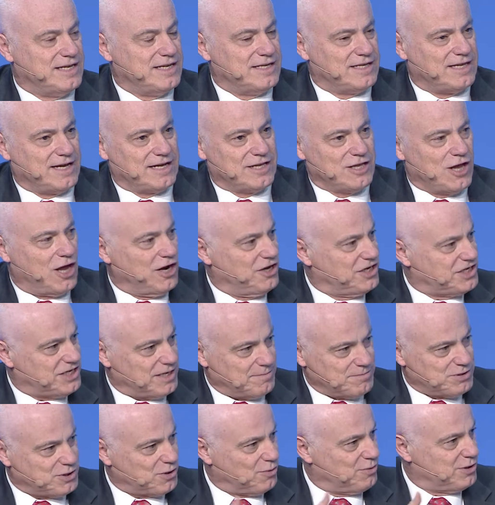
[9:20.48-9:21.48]
technology,
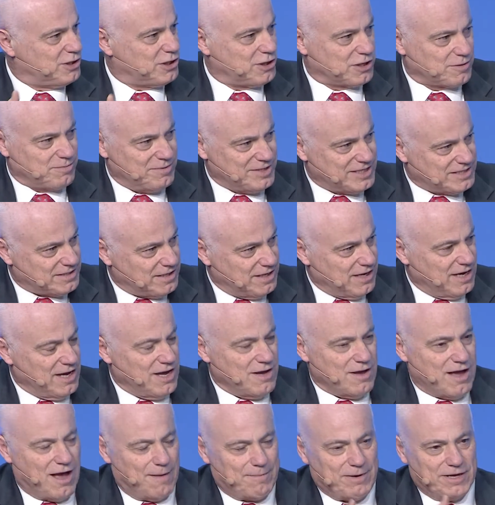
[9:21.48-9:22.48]
I'm sure we'll talk
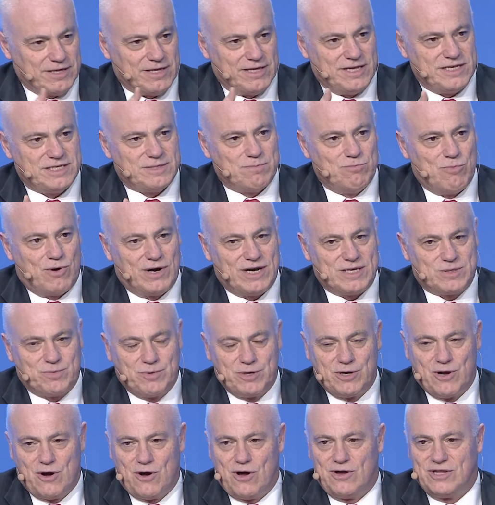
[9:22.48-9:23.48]
about this more as we
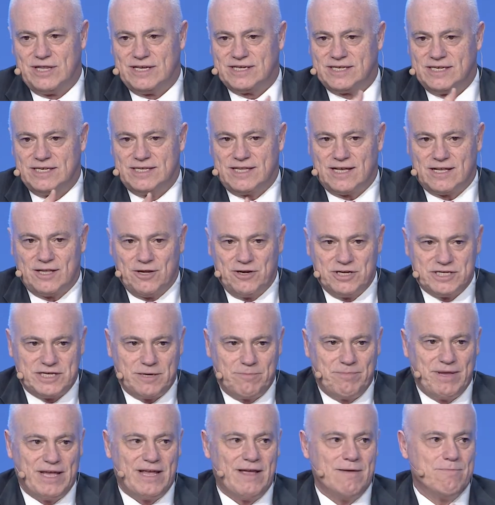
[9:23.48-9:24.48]
go on, as this technology are
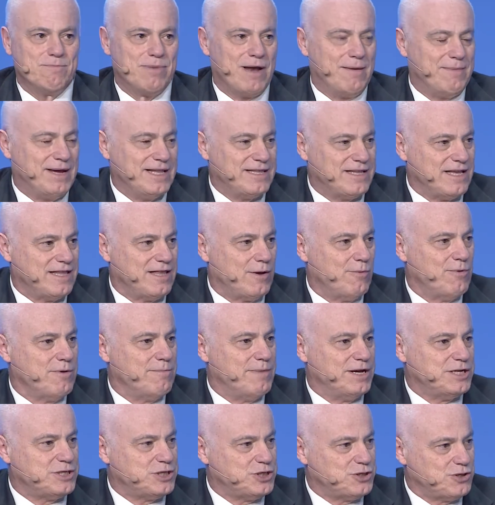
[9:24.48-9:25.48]
being implemented, that we
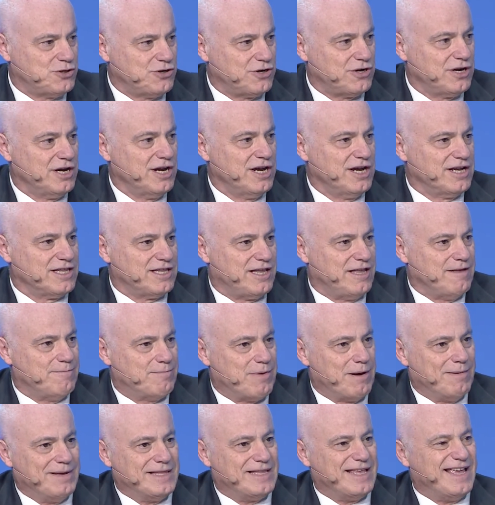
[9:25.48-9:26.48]
make sure that
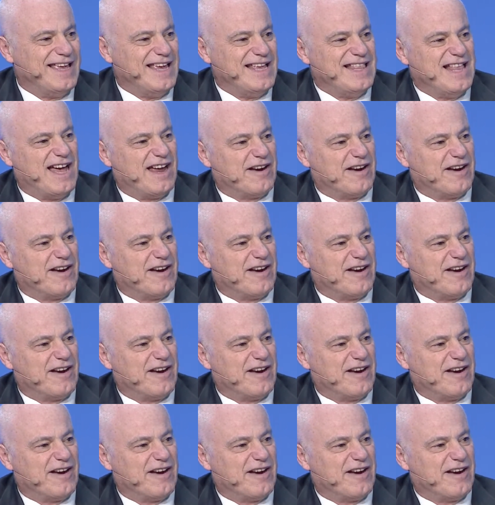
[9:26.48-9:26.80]
implemented in a